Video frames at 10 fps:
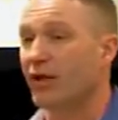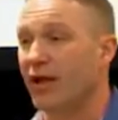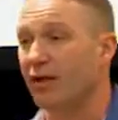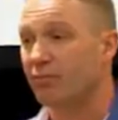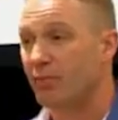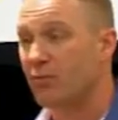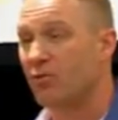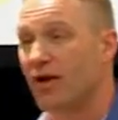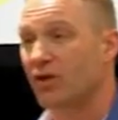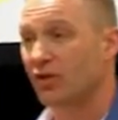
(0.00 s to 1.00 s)
where people
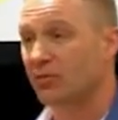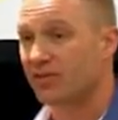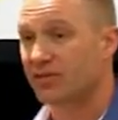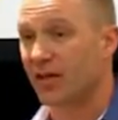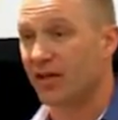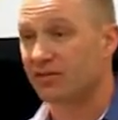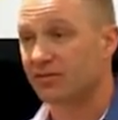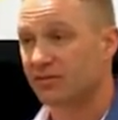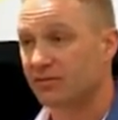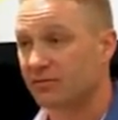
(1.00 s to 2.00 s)
make a lot of mistakes.